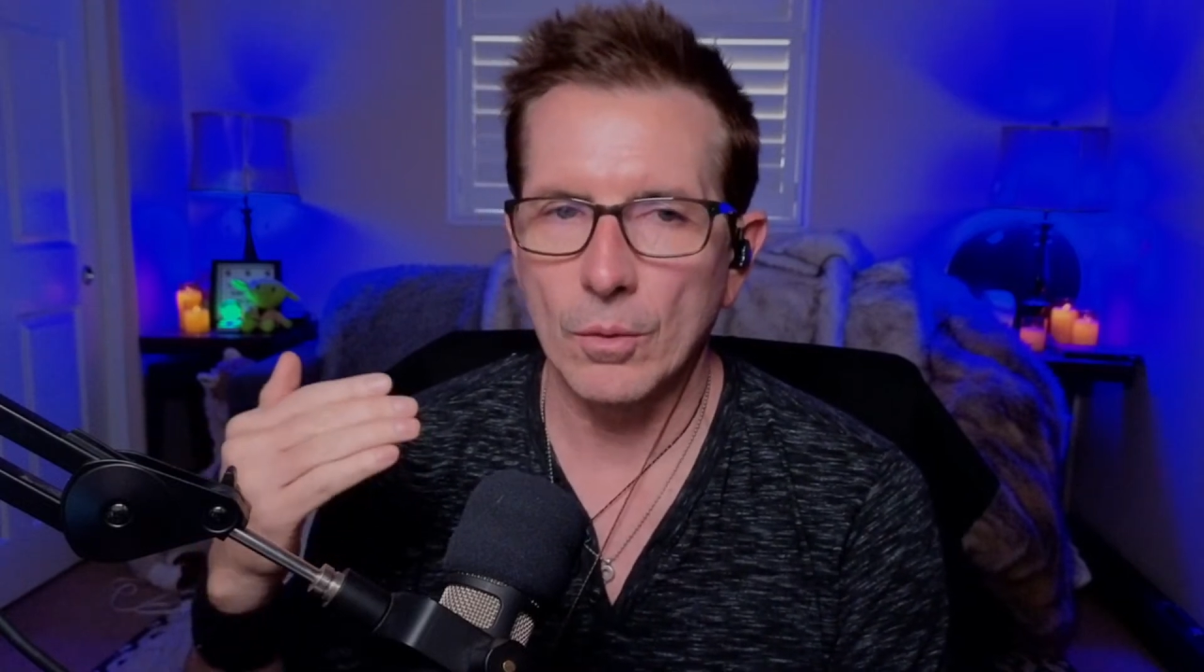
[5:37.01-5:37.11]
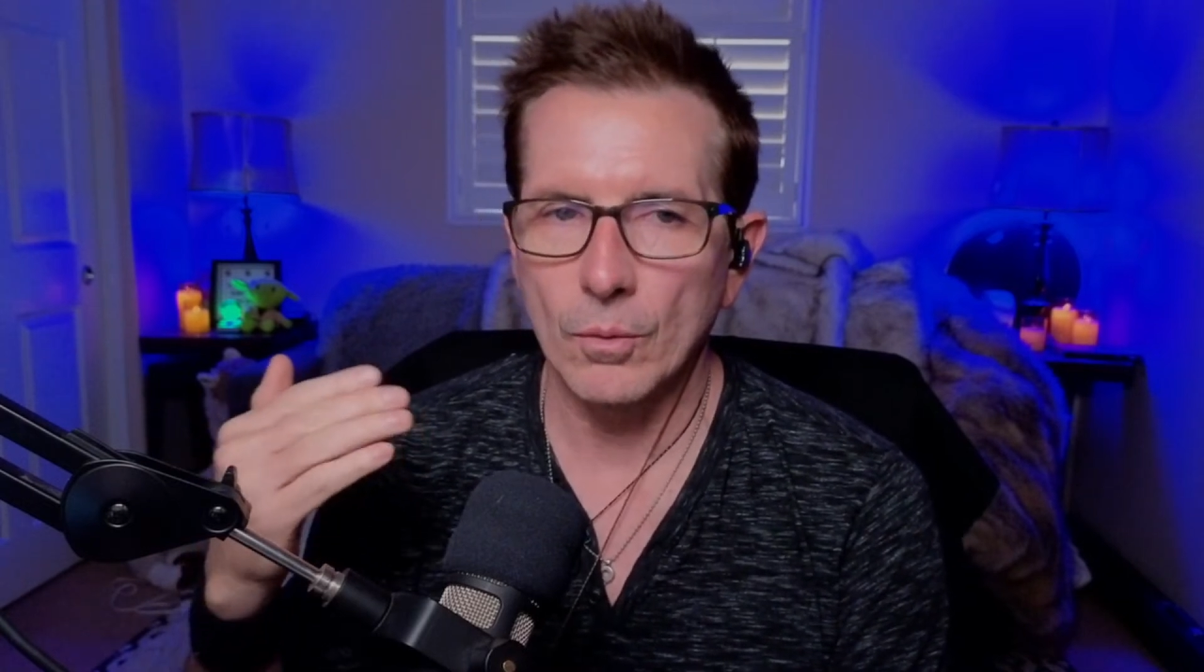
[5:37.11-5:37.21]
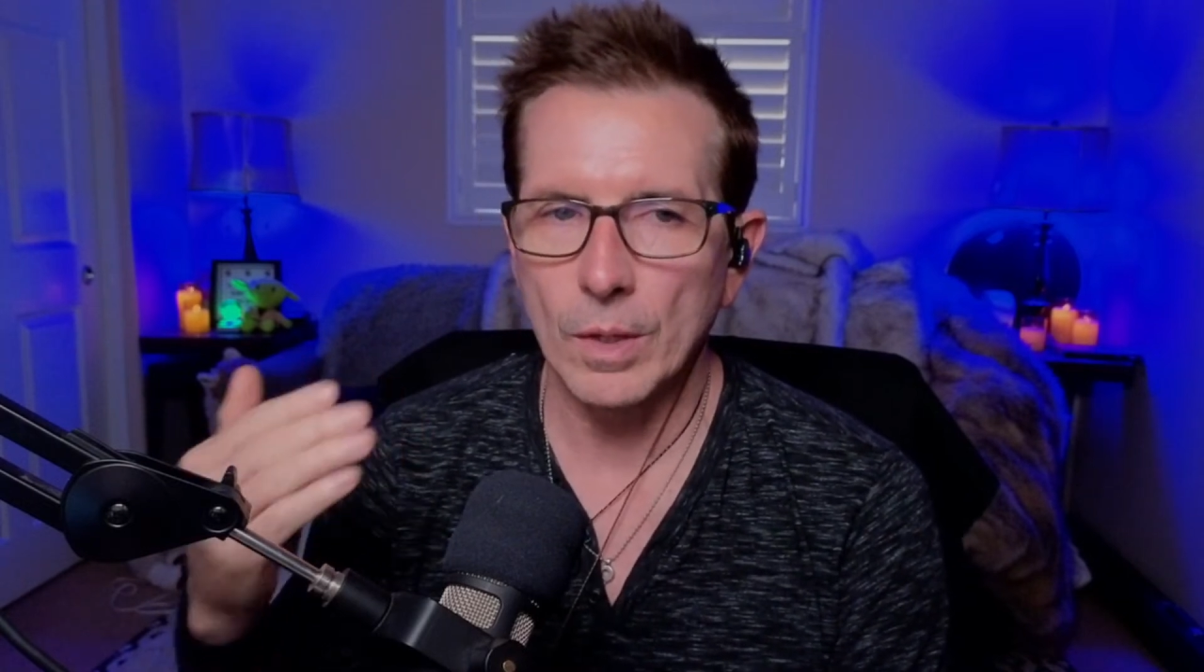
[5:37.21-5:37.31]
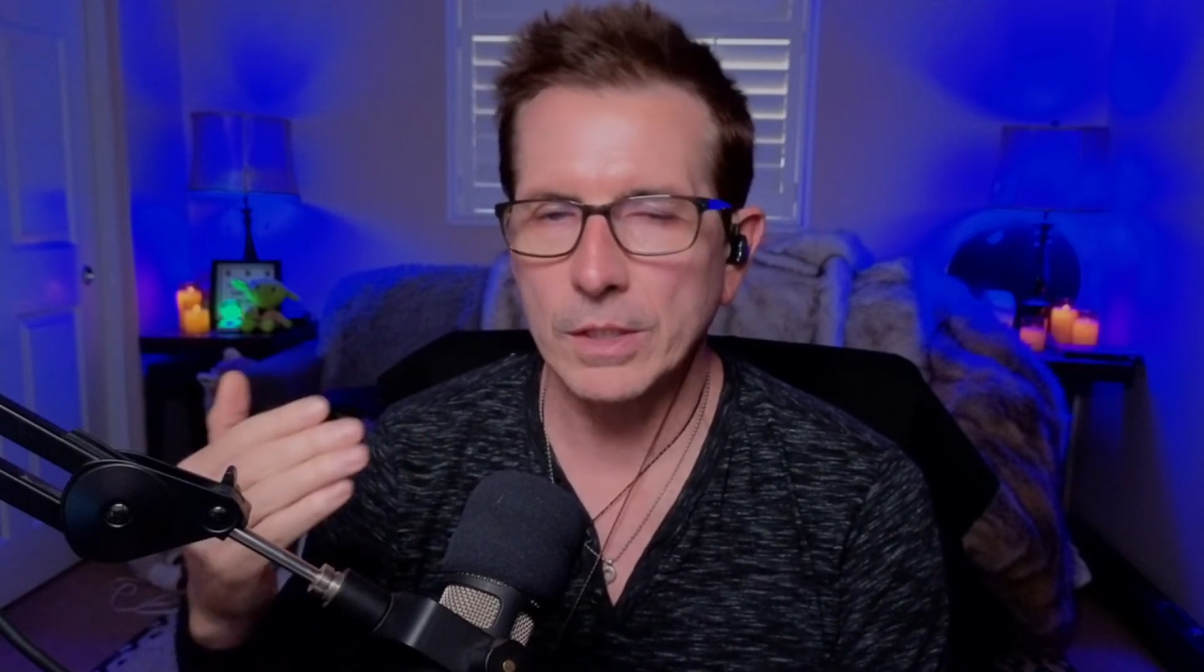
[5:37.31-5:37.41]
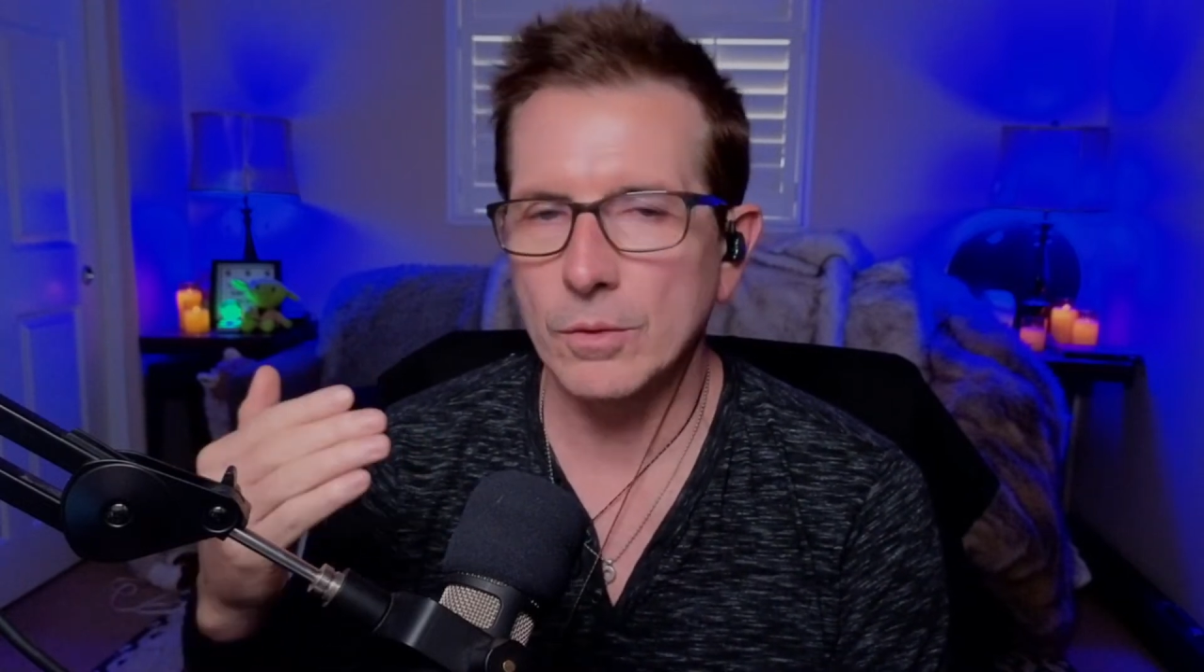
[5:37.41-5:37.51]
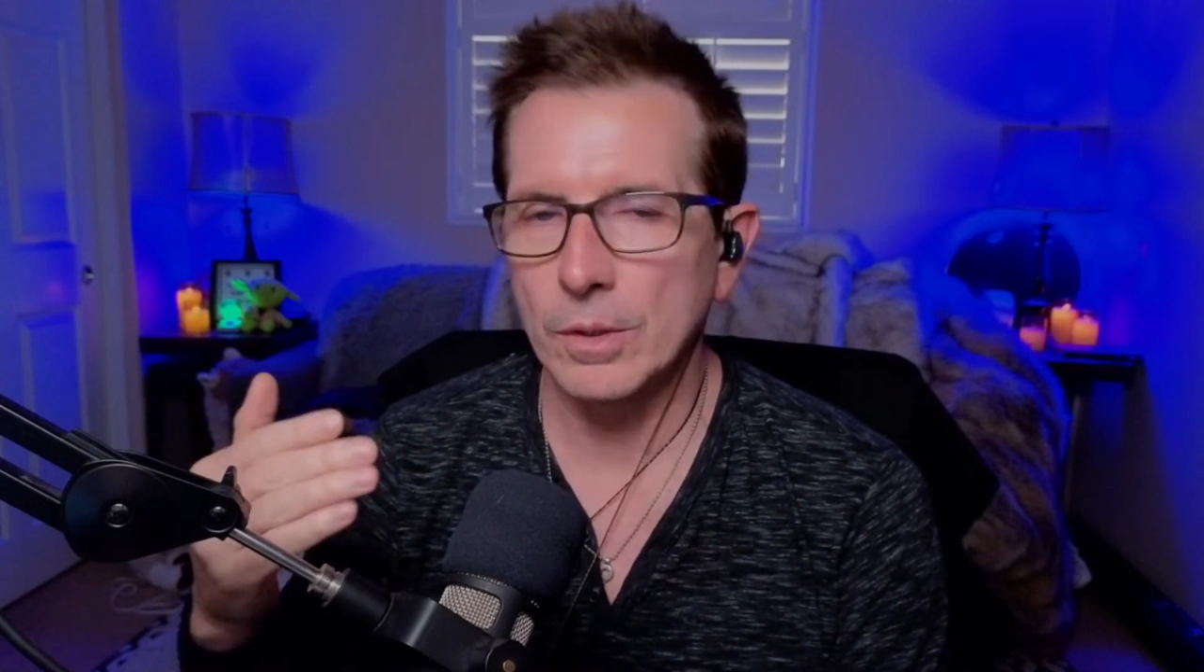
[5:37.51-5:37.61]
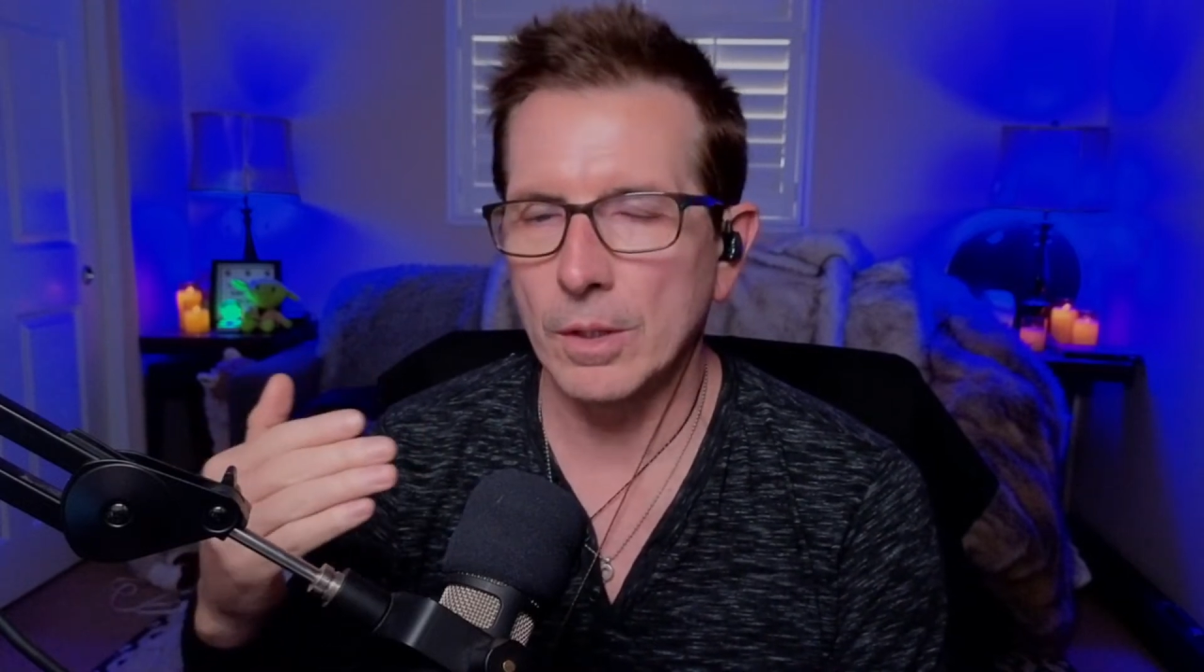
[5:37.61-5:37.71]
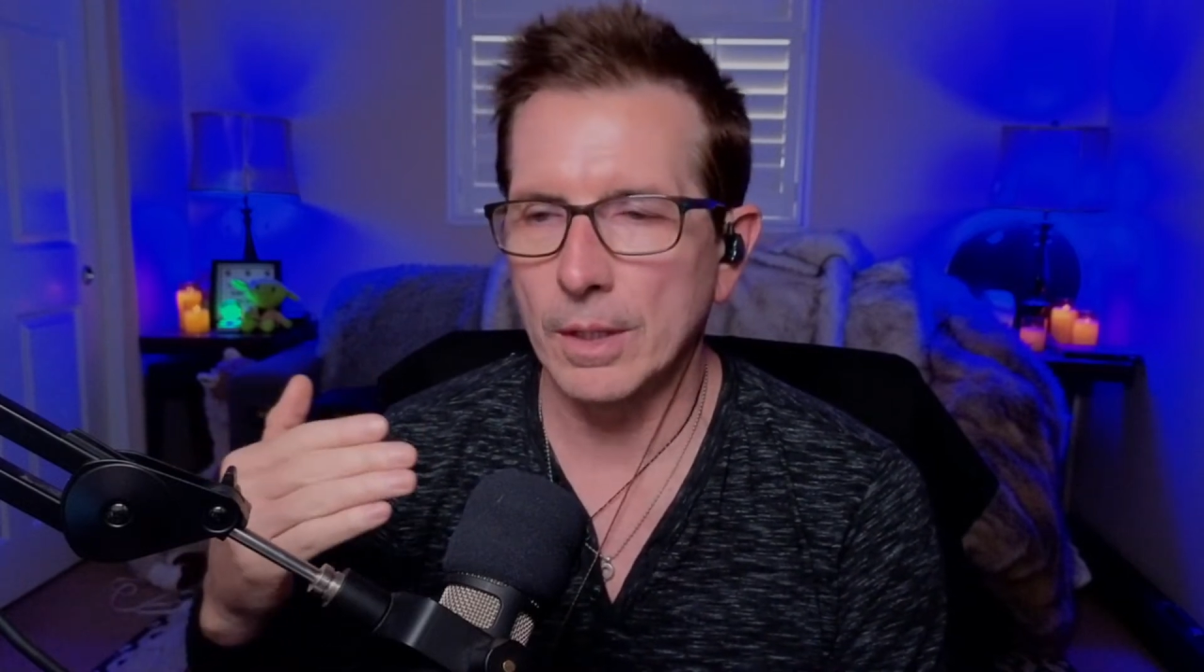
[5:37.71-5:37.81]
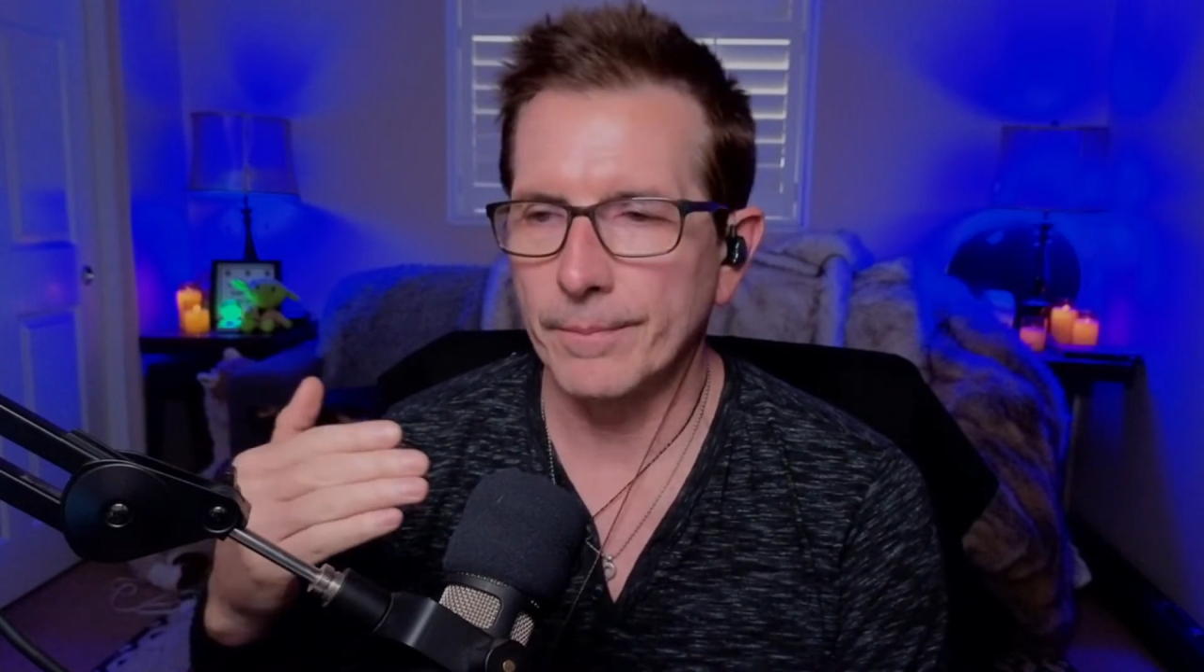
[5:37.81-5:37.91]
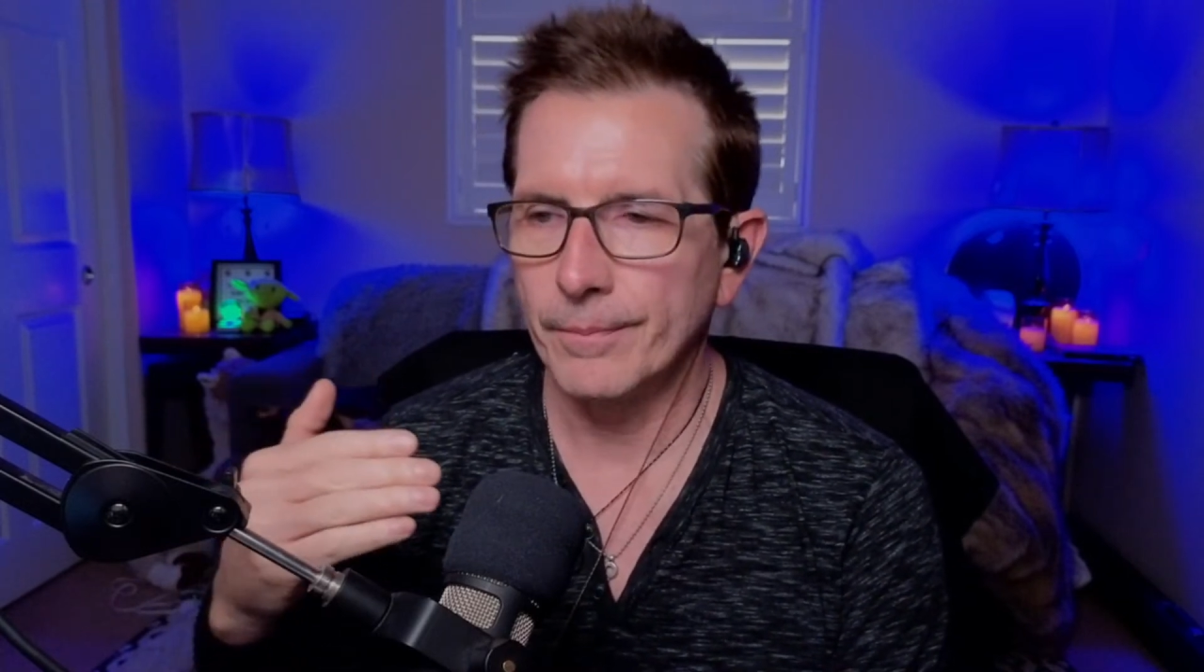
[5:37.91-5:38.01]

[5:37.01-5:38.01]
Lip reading: what's going on,